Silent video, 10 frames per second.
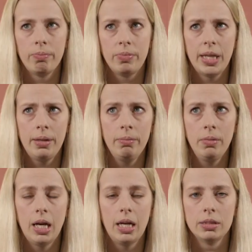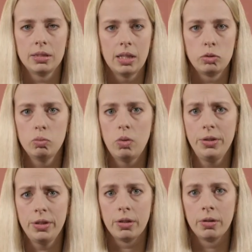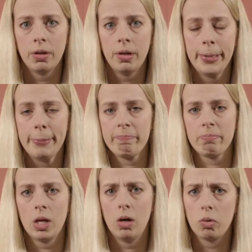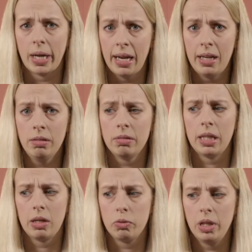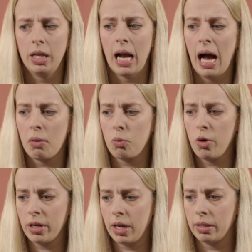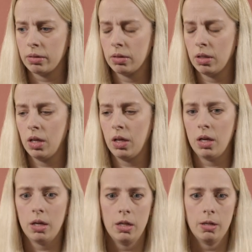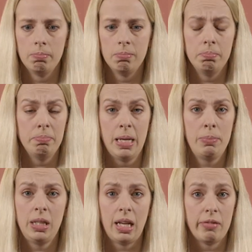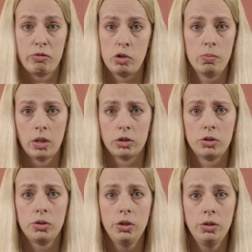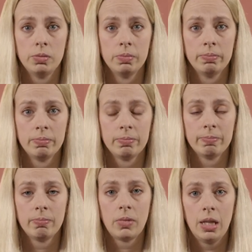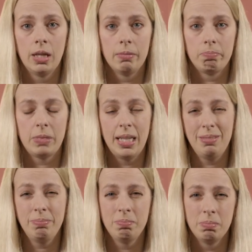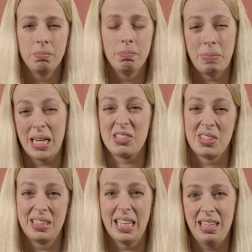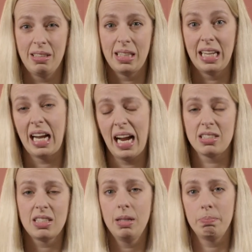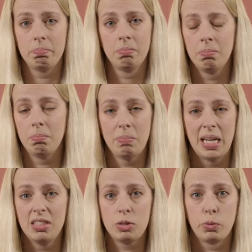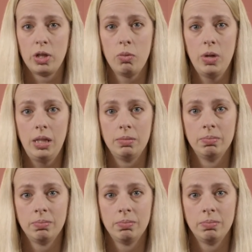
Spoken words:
Then I start to wonder, okay, they're really hard-working. Maybe they have too much to do. Then, based on that, they actually manage pretty well.